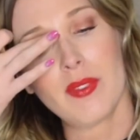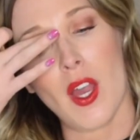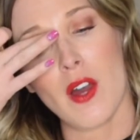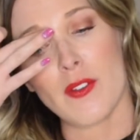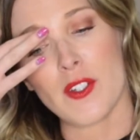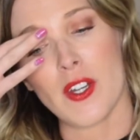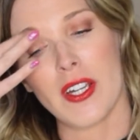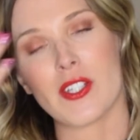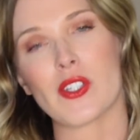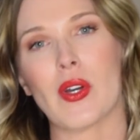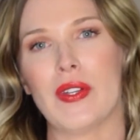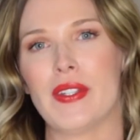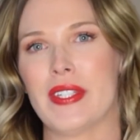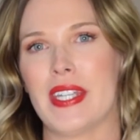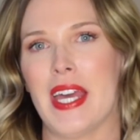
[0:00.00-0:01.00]
I've started
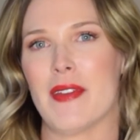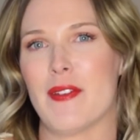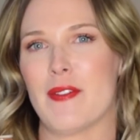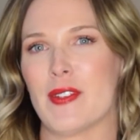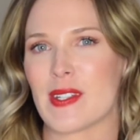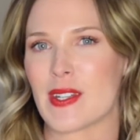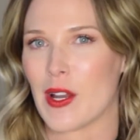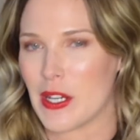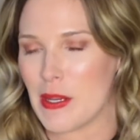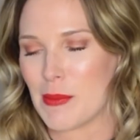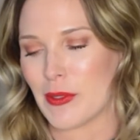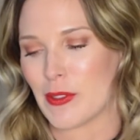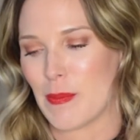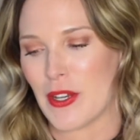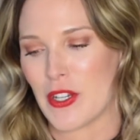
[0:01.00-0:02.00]
trying to save it for slightly
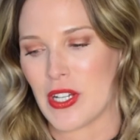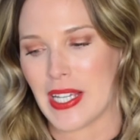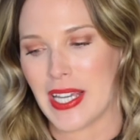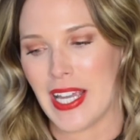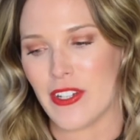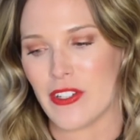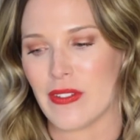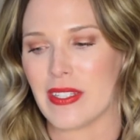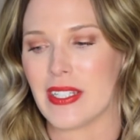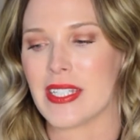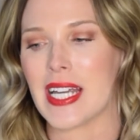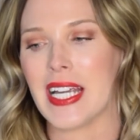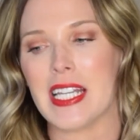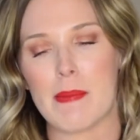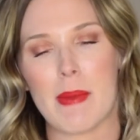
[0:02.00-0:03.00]
more special occasions on a
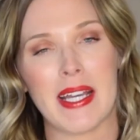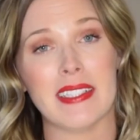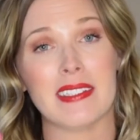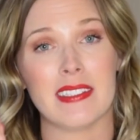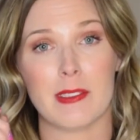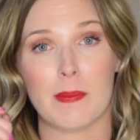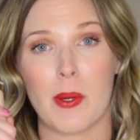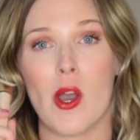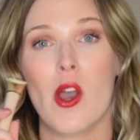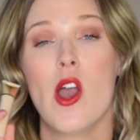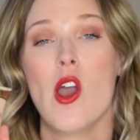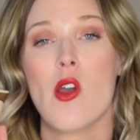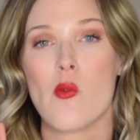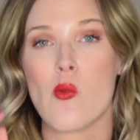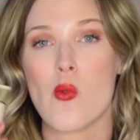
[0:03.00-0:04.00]
daily basis, but
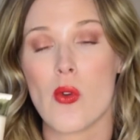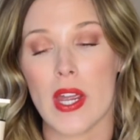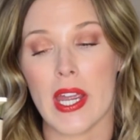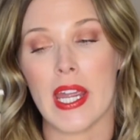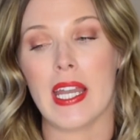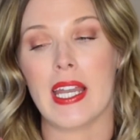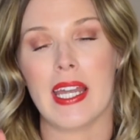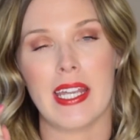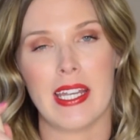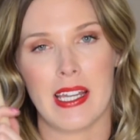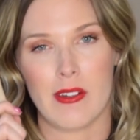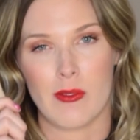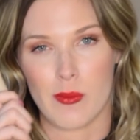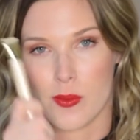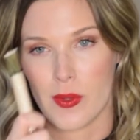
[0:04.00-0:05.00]
really,
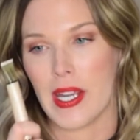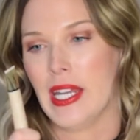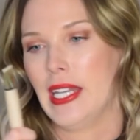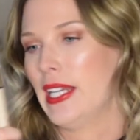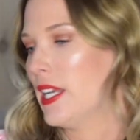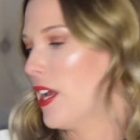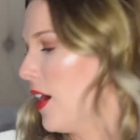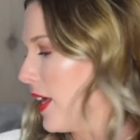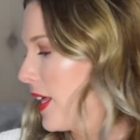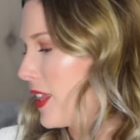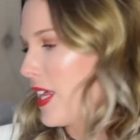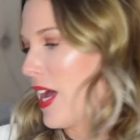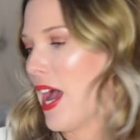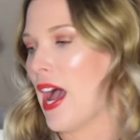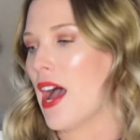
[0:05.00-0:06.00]
really like
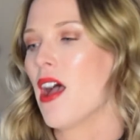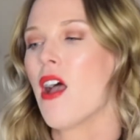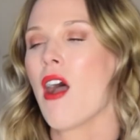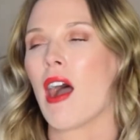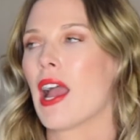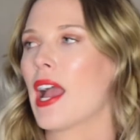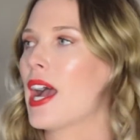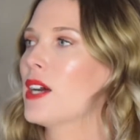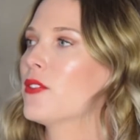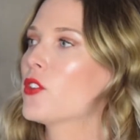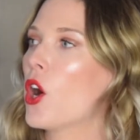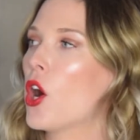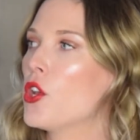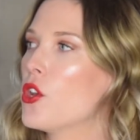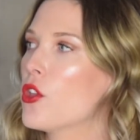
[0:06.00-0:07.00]
that. I have
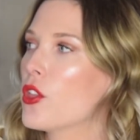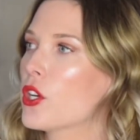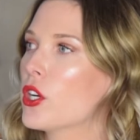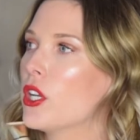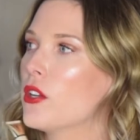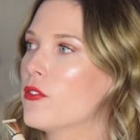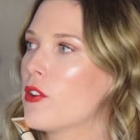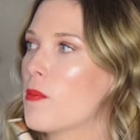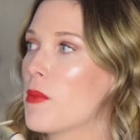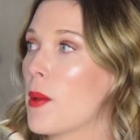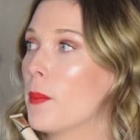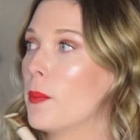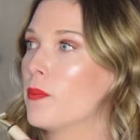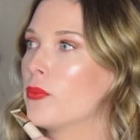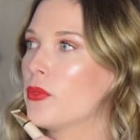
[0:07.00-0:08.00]
got another colour from
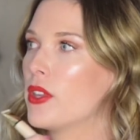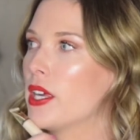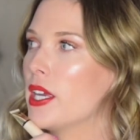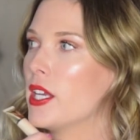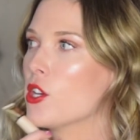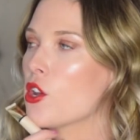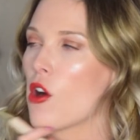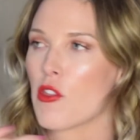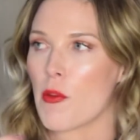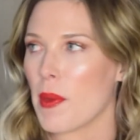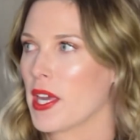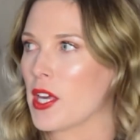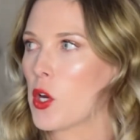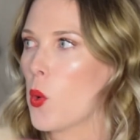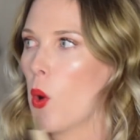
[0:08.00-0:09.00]
them, not the
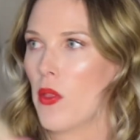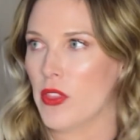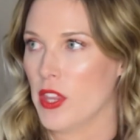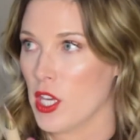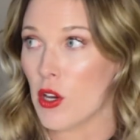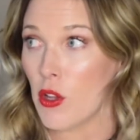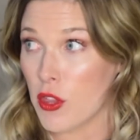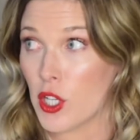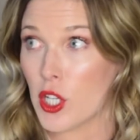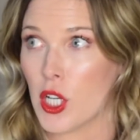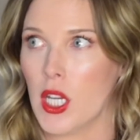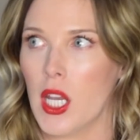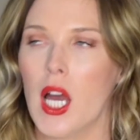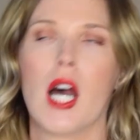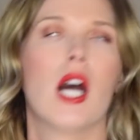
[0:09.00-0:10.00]
pink one, the other
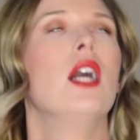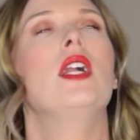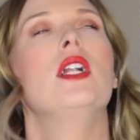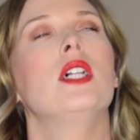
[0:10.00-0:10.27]
colour,